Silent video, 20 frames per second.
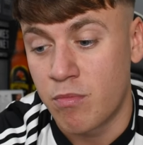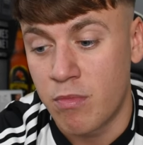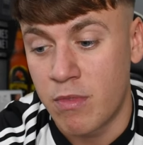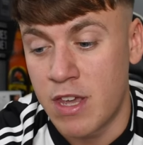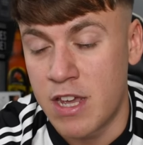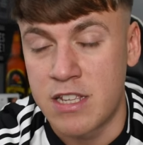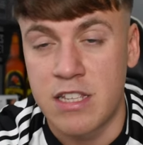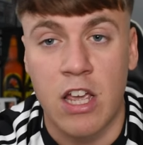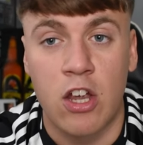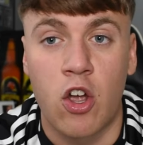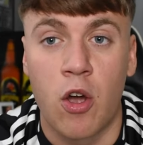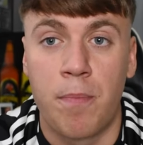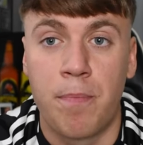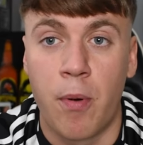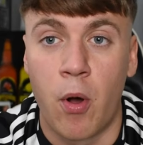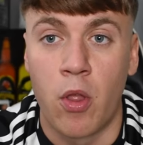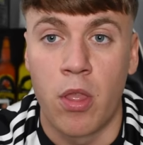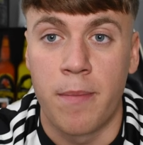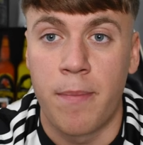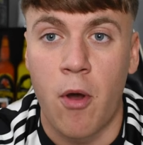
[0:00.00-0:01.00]
Isak got
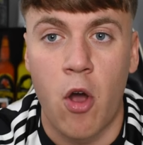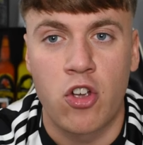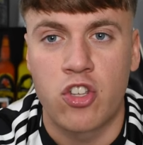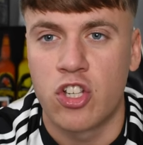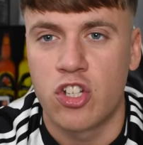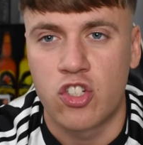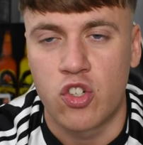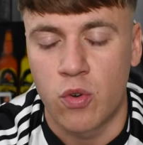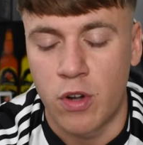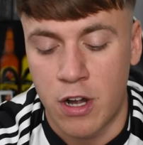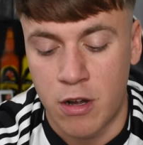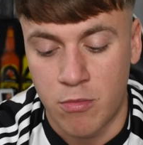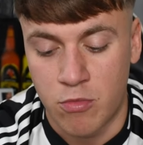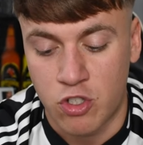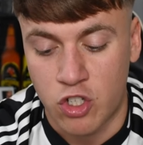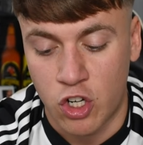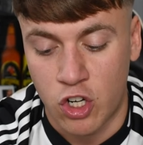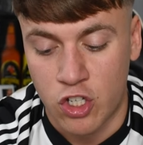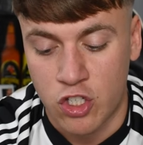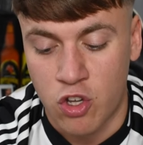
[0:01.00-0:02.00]
born in the box and Joe Linton was
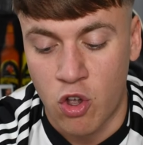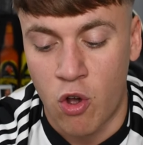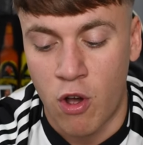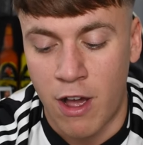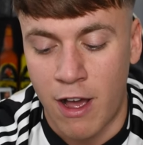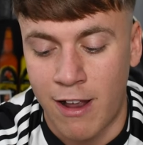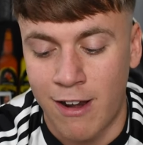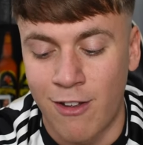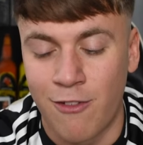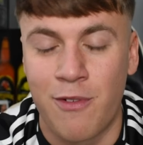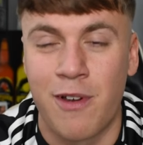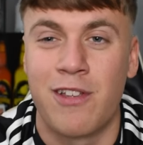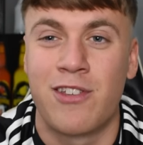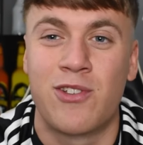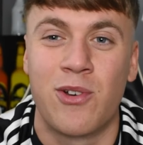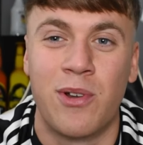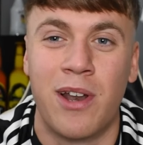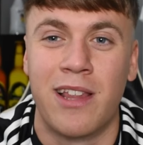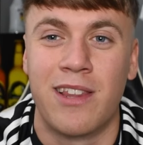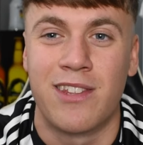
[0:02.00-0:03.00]
going to score. I love when
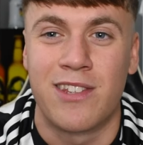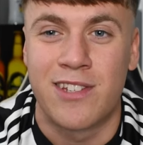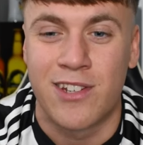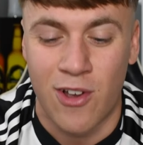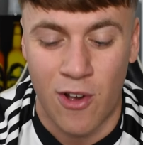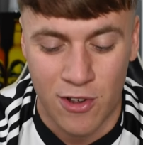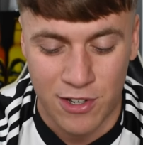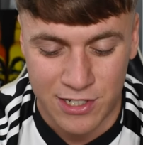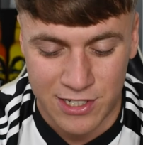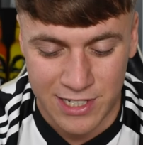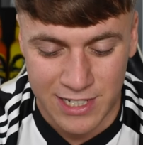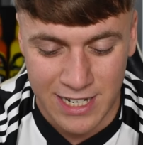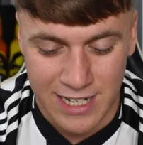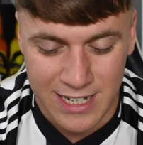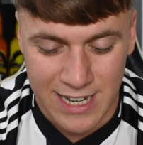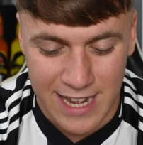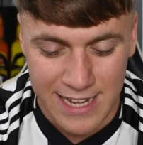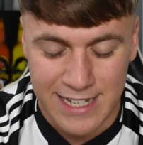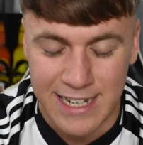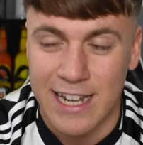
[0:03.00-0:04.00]
Joe Linton scores because
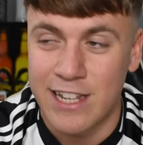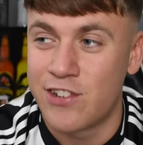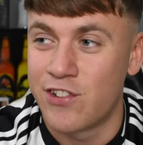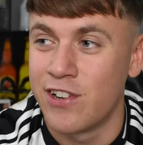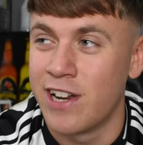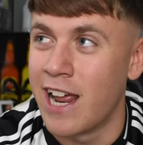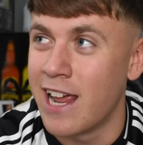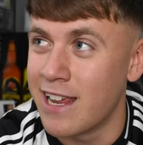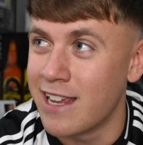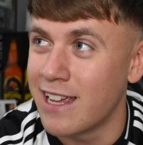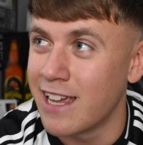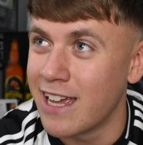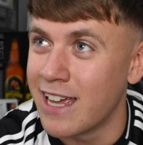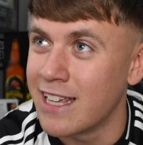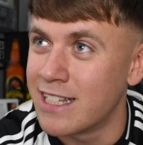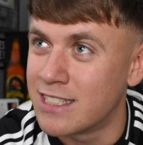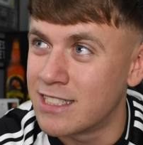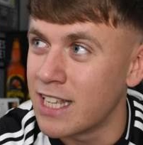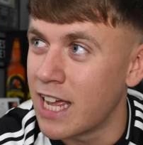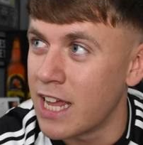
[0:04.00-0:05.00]
it's literally
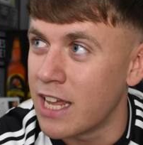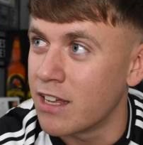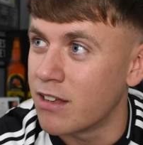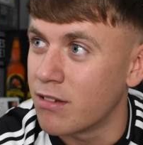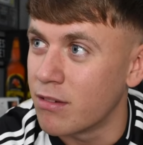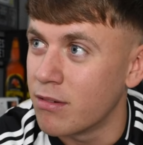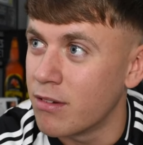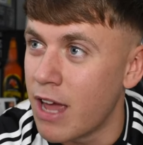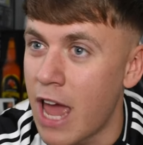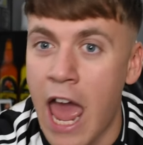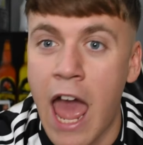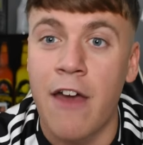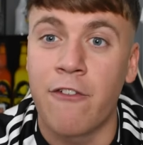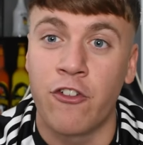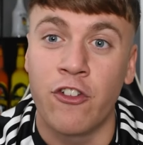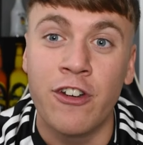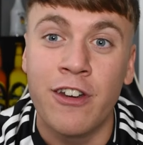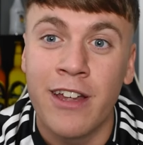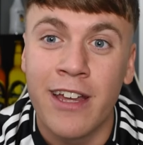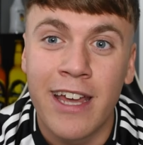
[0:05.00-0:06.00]
like
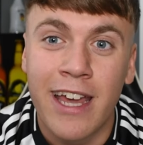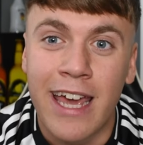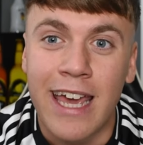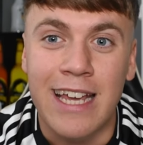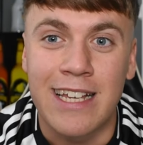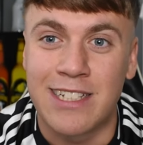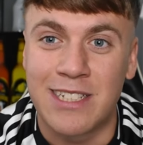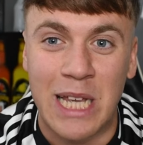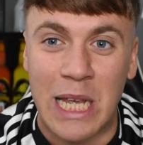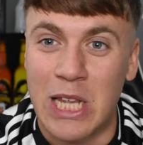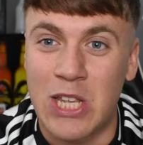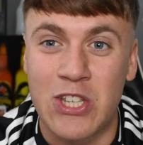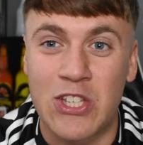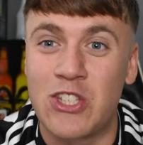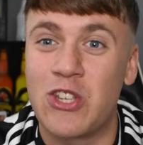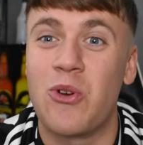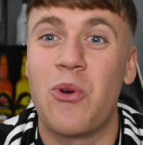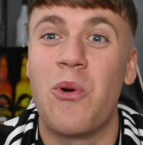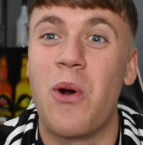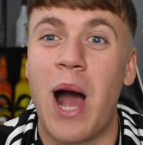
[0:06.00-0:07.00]
heaven. He's
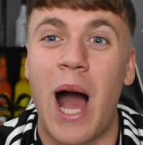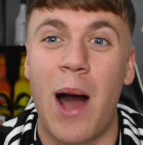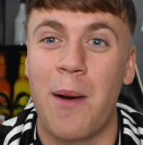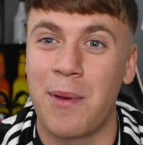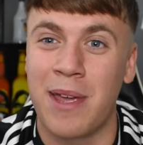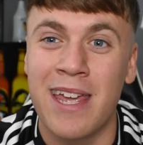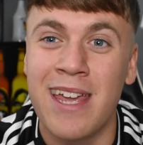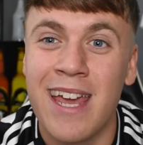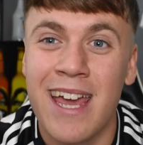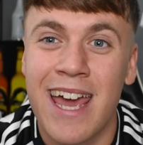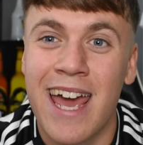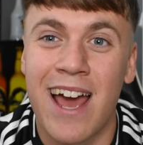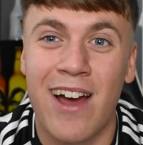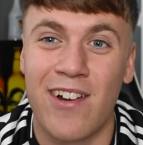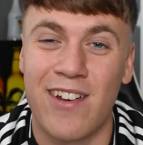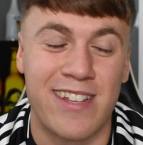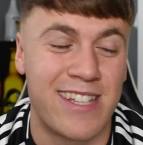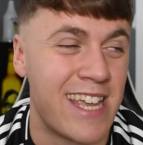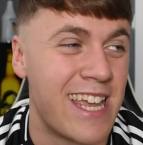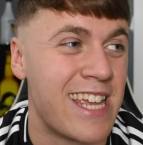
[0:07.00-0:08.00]
so happy.
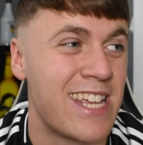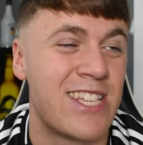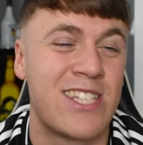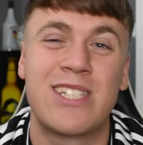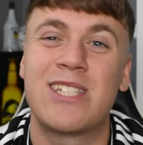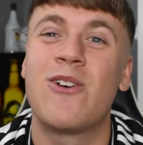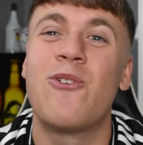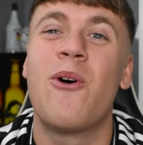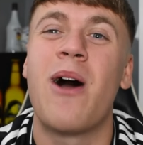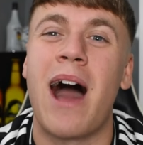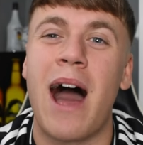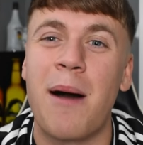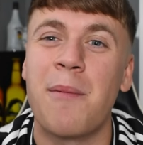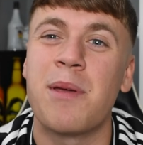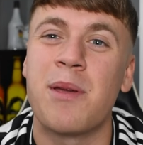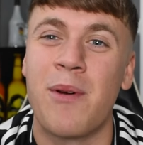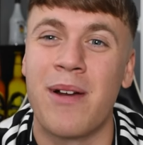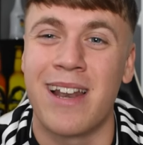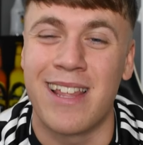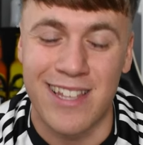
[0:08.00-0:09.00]
Honestly, he's so
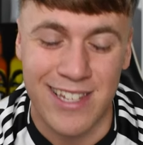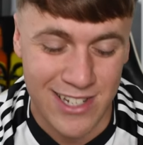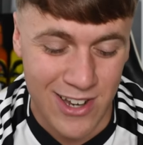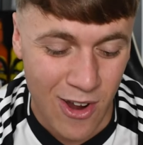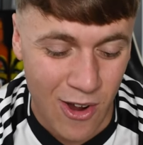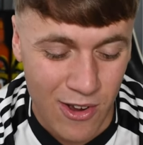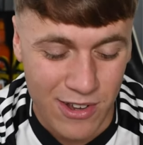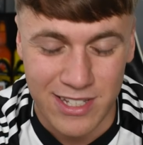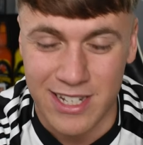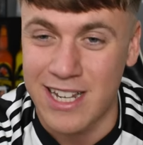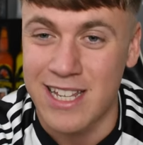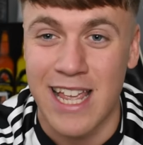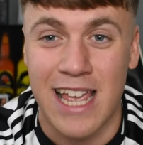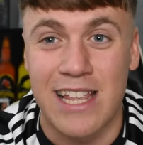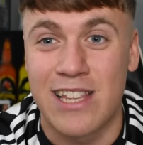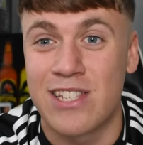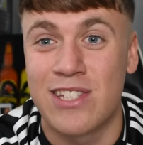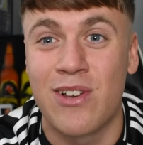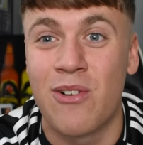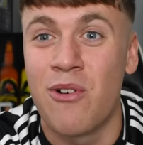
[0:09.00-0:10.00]
happy when he scores, and
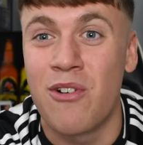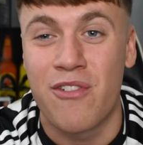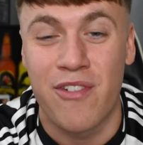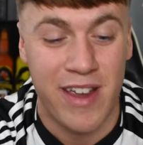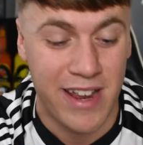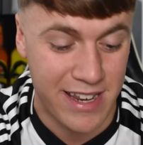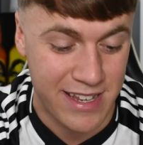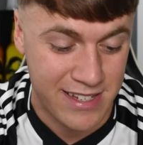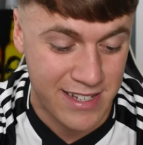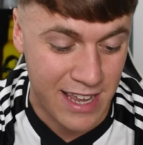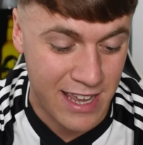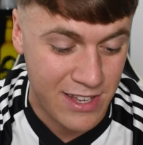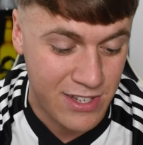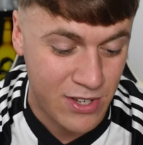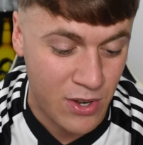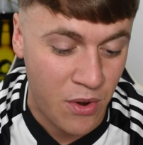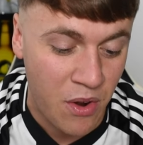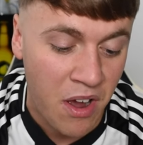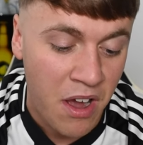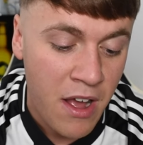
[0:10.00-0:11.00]
it's so great to see.
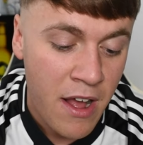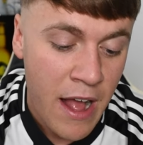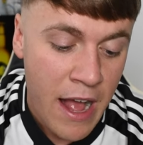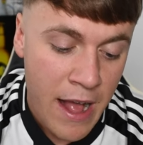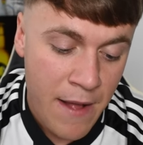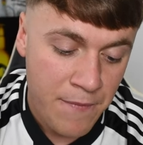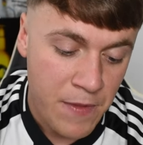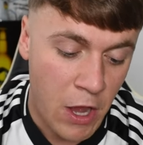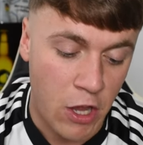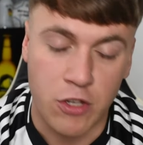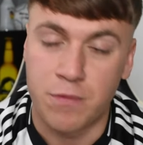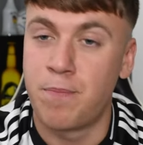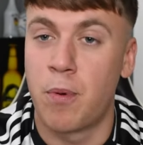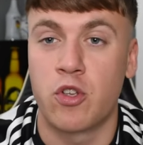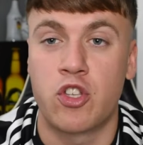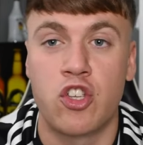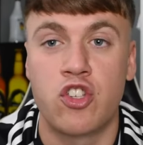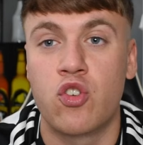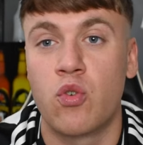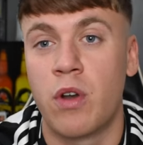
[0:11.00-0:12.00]
So I was
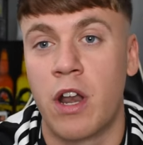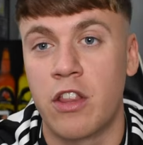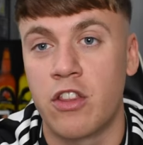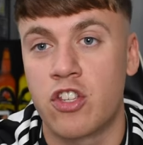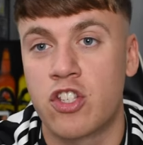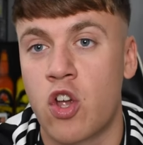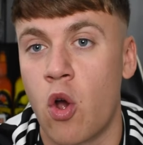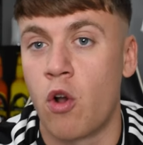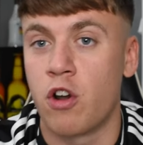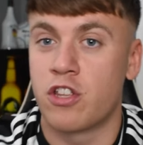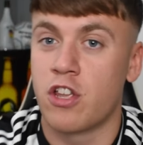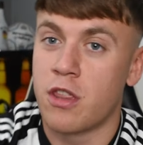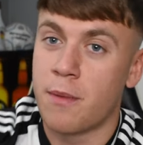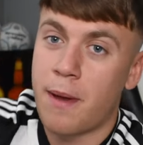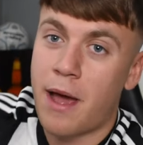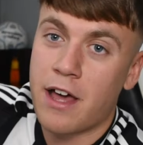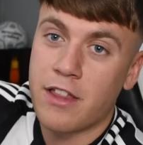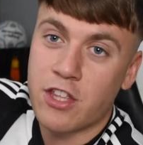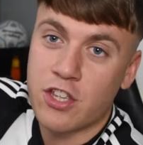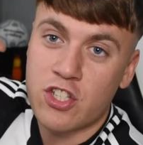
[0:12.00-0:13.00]
buzzing Joe Linton scored. He's on the
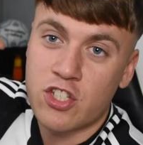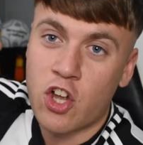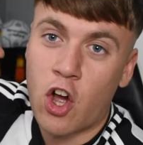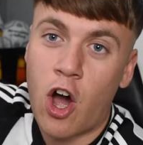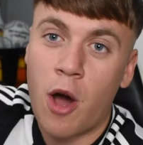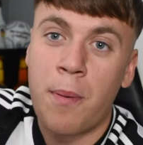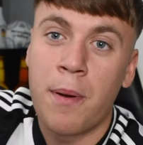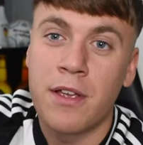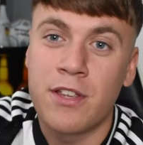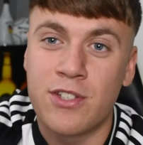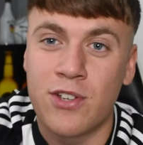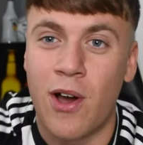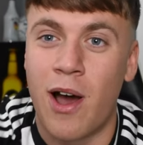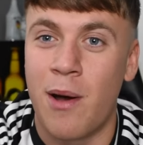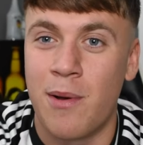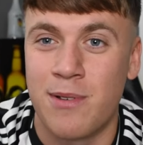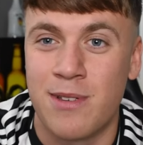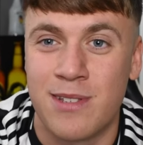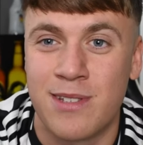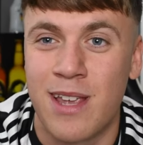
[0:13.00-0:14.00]
back of this top, so I
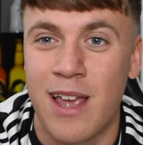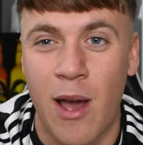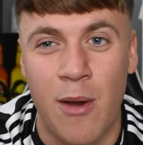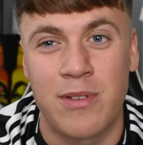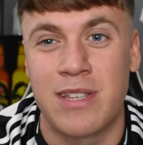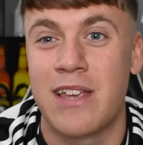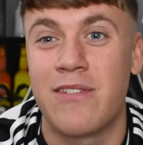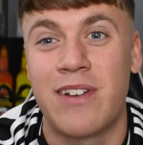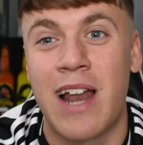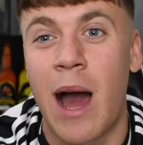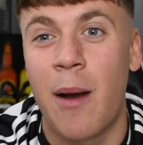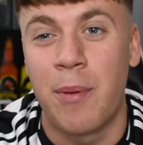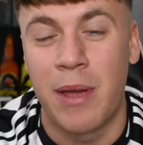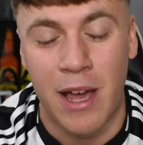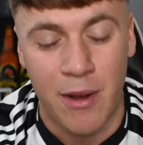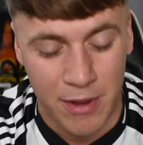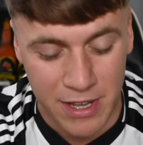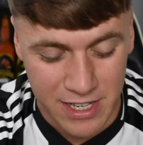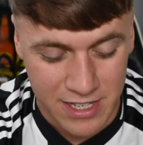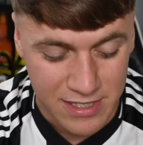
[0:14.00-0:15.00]
was even happy
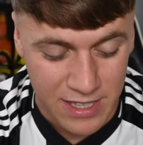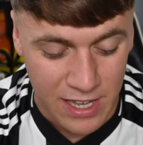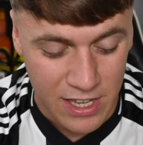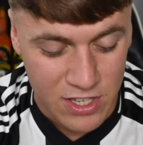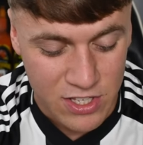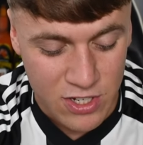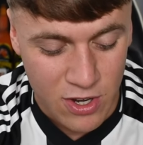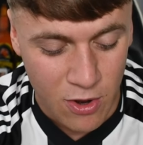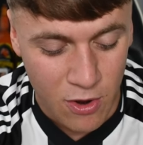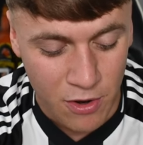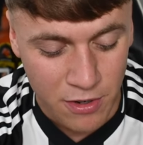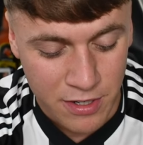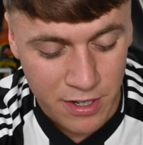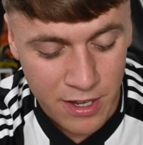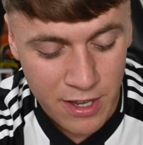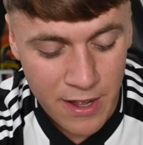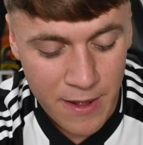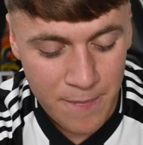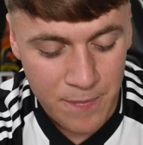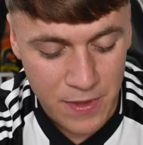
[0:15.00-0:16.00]
that he scored.
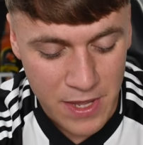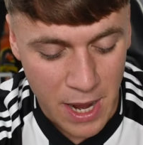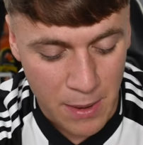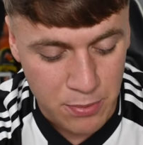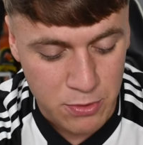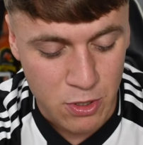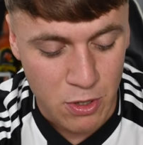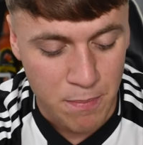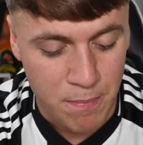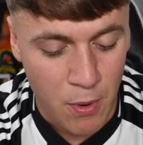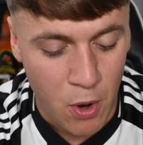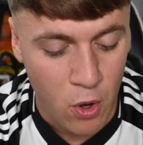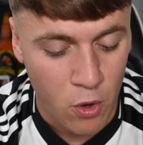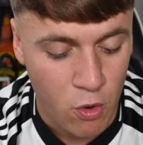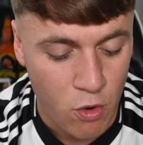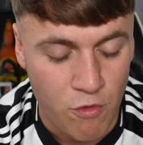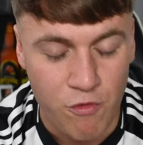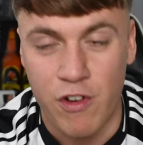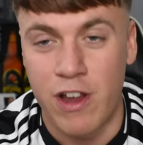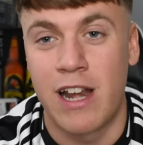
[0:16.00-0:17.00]
The absolute boy,
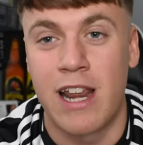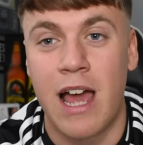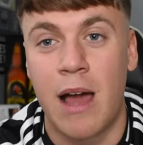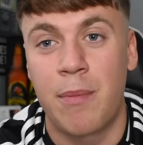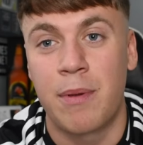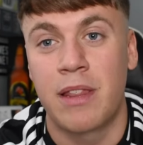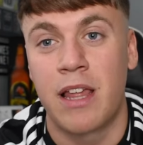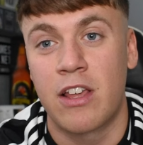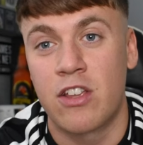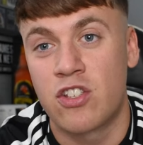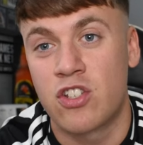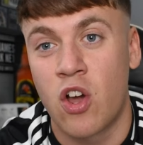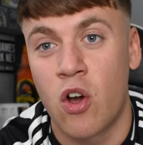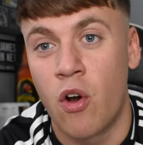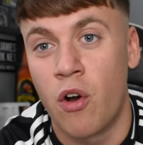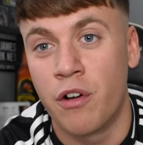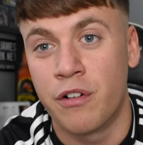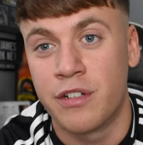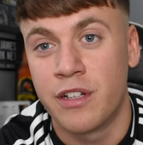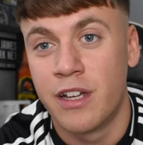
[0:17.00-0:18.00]
oh, really happy that he
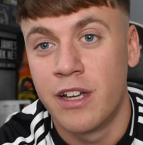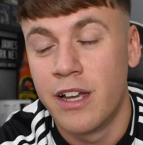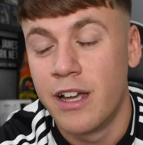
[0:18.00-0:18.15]
scored.